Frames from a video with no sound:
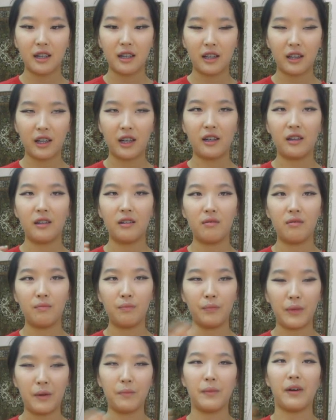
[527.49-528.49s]
and then
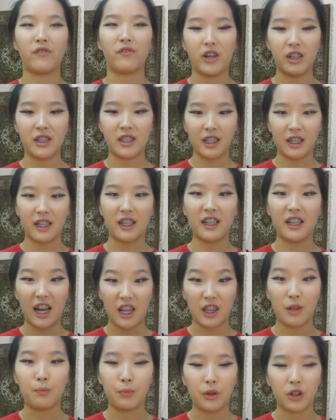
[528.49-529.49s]
me and my friend sitting
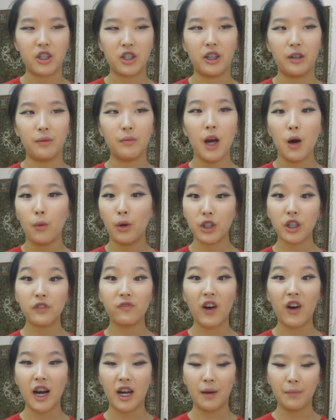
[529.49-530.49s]
at the bottom, which is fine.